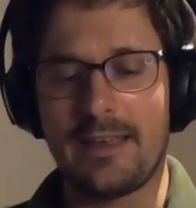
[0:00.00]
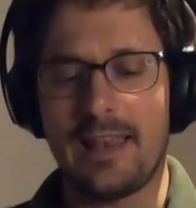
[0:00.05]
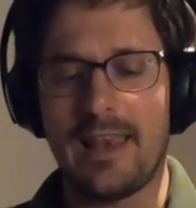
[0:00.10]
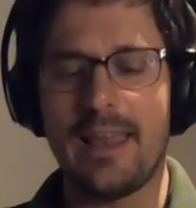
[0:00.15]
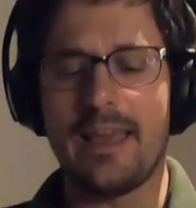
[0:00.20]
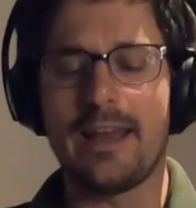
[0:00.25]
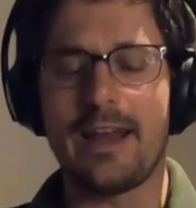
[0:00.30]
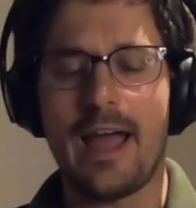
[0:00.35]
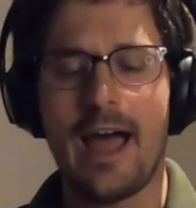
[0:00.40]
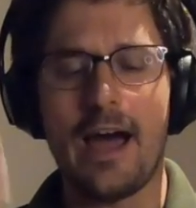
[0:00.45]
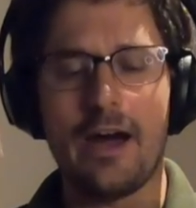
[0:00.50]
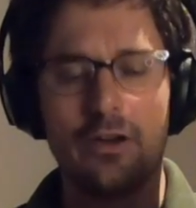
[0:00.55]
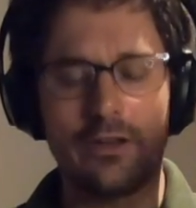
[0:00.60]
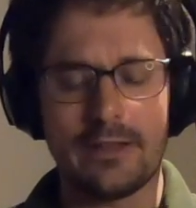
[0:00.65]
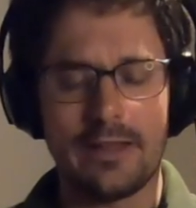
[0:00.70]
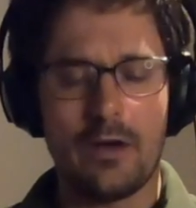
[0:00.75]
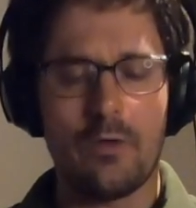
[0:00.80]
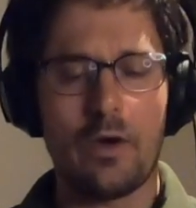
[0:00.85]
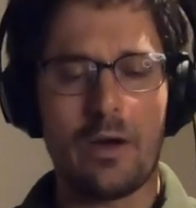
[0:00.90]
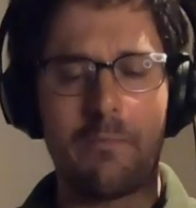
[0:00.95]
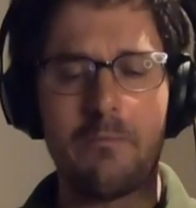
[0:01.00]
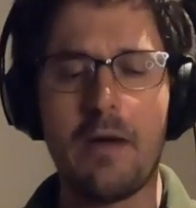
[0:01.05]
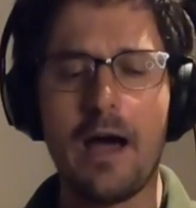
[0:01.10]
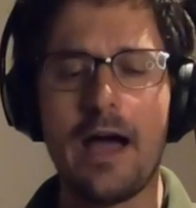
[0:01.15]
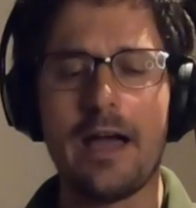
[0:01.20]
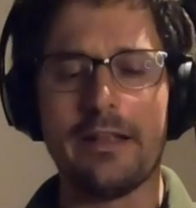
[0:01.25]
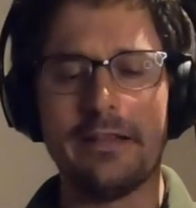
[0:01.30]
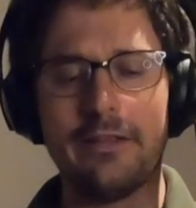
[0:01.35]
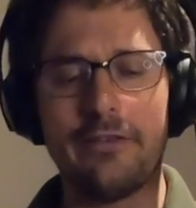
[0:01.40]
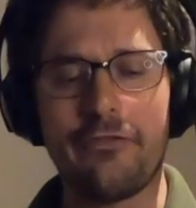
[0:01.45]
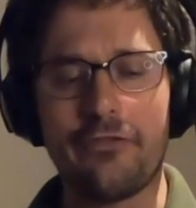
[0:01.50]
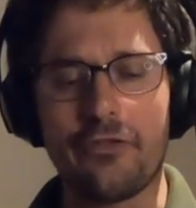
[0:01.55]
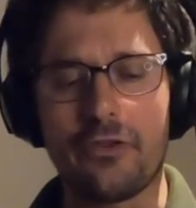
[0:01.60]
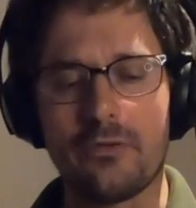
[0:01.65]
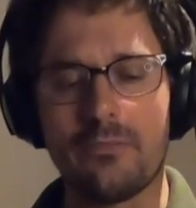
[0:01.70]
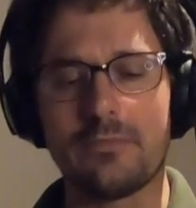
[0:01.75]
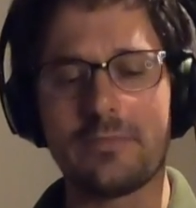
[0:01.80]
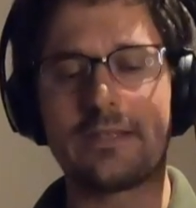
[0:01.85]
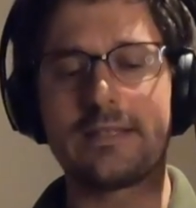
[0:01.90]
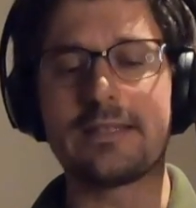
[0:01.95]
clear out our mind
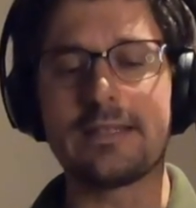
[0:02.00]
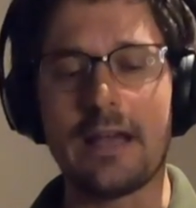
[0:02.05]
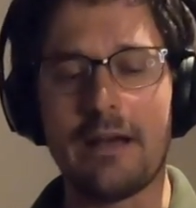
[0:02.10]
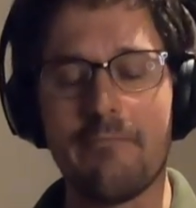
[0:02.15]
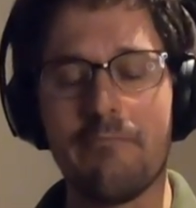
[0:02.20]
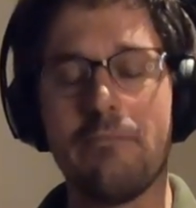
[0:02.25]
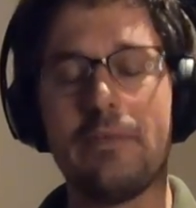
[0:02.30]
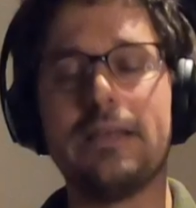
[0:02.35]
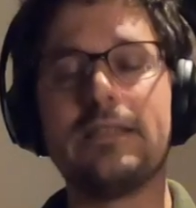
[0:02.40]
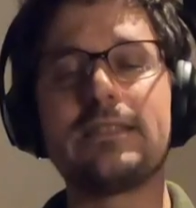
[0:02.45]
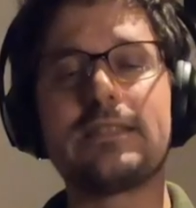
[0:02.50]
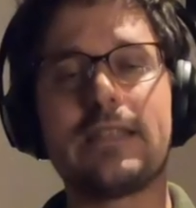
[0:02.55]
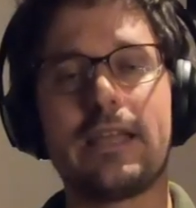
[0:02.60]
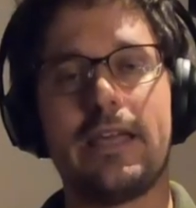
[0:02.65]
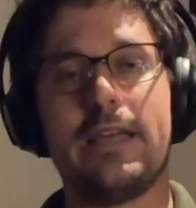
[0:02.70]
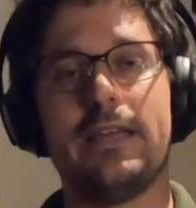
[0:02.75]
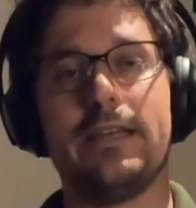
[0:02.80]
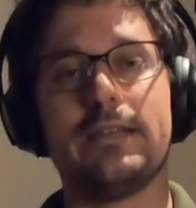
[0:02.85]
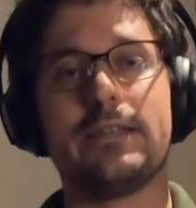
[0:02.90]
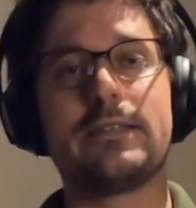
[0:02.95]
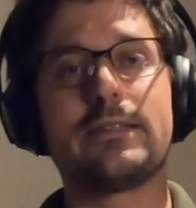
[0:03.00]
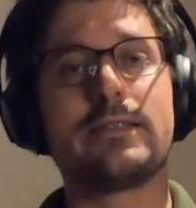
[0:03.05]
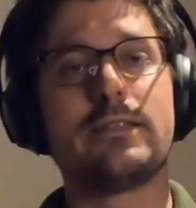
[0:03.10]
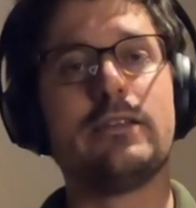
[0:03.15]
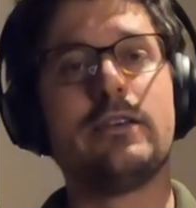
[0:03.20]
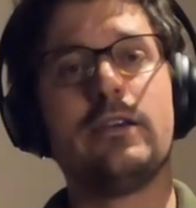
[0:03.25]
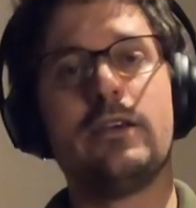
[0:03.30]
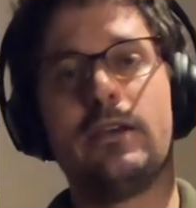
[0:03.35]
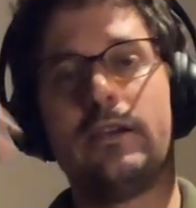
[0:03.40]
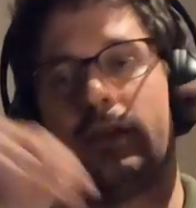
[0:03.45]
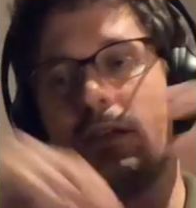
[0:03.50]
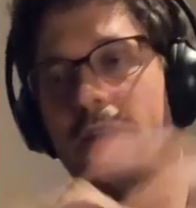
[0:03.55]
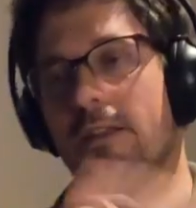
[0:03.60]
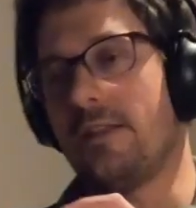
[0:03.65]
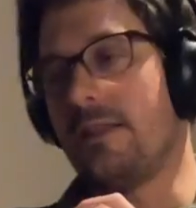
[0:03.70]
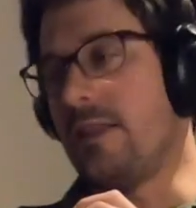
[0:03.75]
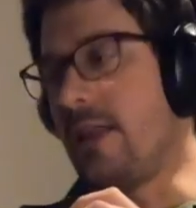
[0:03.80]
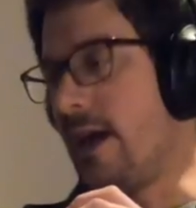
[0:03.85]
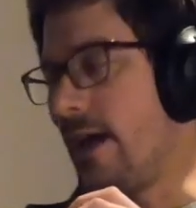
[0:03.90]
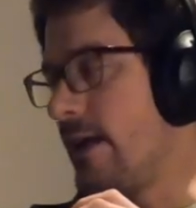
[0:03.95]
from some mistakes
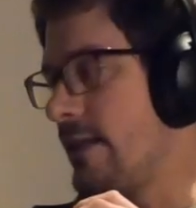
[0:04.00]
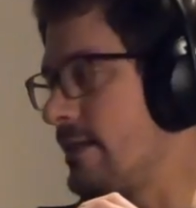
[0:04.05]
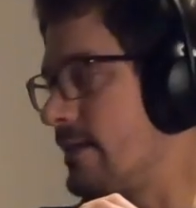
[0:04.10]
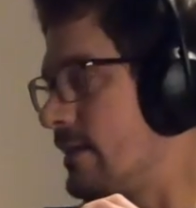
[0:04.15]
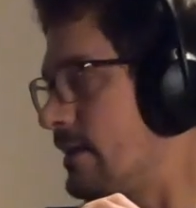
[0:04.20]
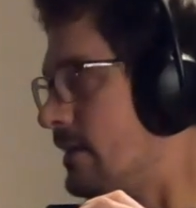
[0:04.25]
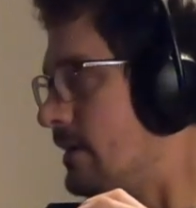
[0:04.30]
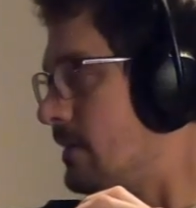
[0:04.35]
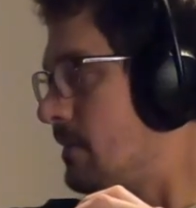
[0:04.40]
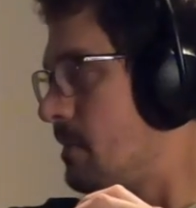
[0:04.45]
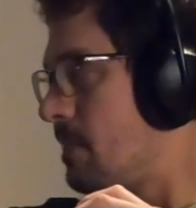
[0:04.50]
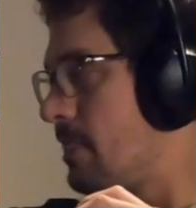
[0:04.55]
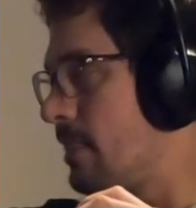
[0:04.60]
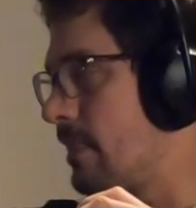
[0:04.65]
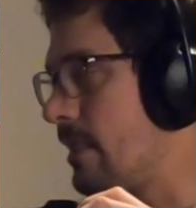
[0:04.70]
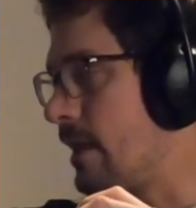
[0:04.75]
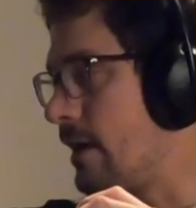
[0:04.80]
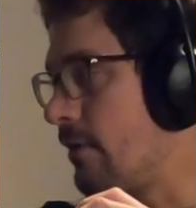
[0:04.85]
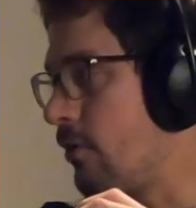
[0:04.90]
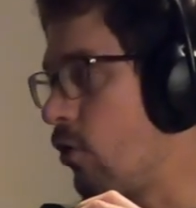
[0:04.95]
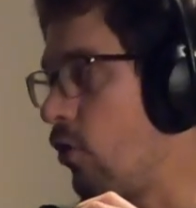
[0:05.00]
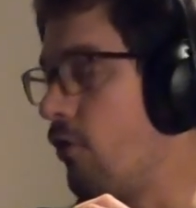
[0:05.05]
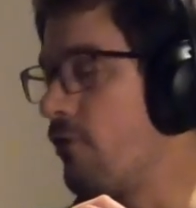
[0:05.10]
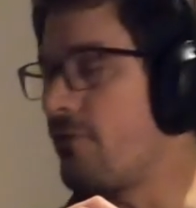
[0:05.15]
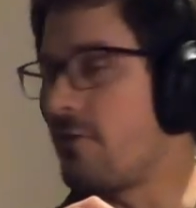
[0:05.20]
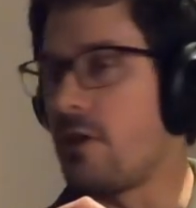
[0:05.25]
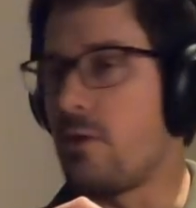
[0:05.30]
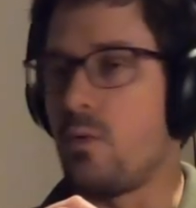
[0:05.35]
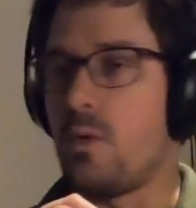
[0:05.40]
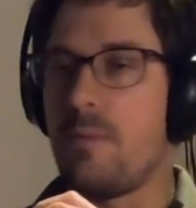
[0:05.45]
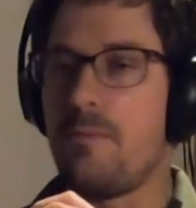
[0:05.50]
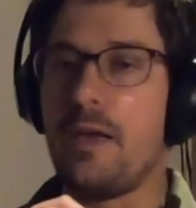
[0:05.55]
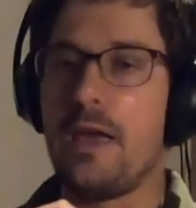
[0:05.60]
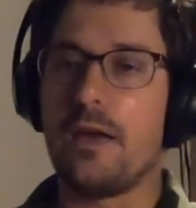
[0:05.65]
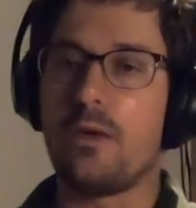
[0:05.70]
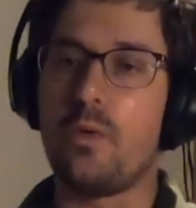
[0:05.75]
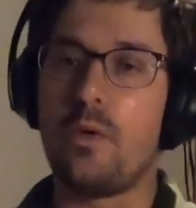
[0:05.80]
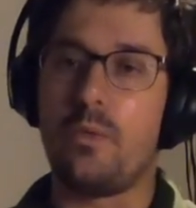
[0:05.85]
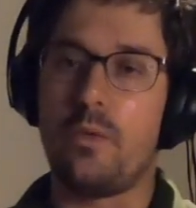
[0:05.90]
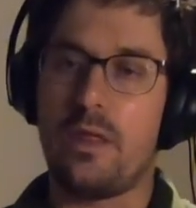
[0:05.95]
that, that often we
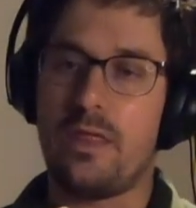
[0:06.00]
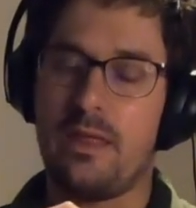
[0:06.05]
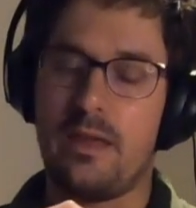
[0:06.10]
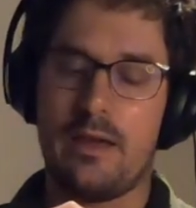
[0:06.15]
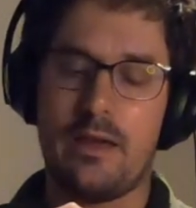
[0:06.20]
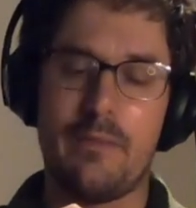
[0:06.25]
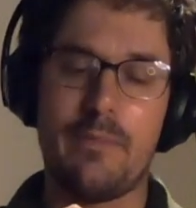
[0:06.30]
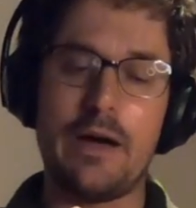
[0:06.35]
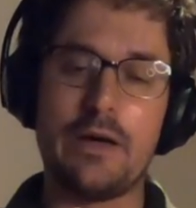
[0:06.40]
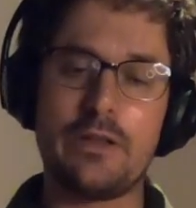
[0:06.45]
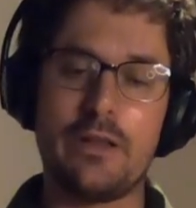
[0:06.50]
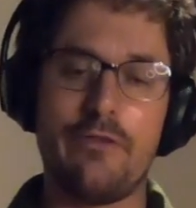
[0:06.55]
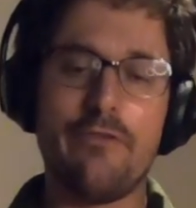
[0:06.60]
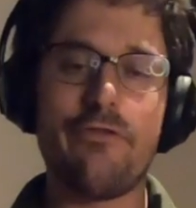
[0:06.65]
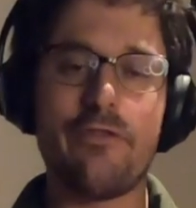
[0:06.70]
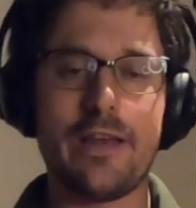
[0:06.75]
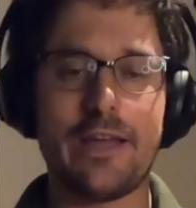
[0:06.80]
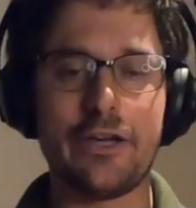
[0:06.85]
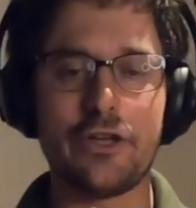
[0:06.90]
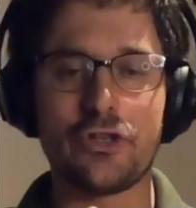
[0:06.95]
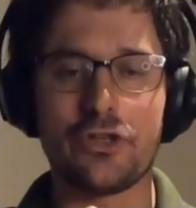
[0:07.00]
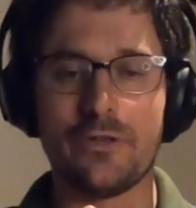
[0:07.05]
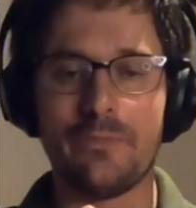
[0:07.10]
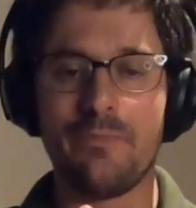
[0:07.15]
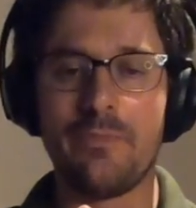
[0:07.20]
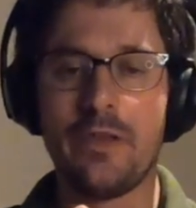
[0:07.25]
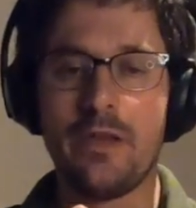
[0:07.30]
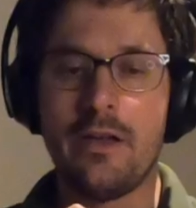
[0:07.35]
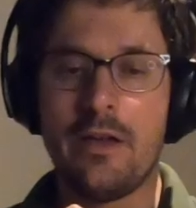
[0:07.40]
make when we think about inflation.